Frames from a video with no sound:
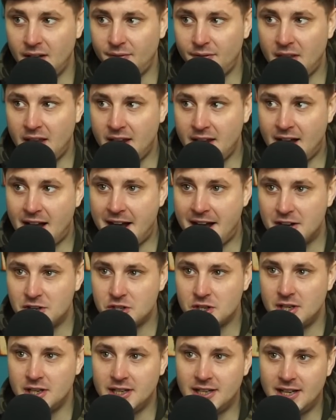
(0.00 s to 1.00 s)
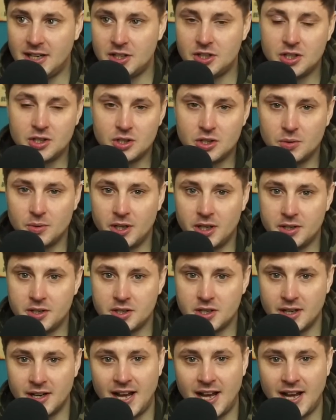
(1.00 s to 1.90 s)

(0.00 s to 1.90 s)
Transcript: if they actually listened to us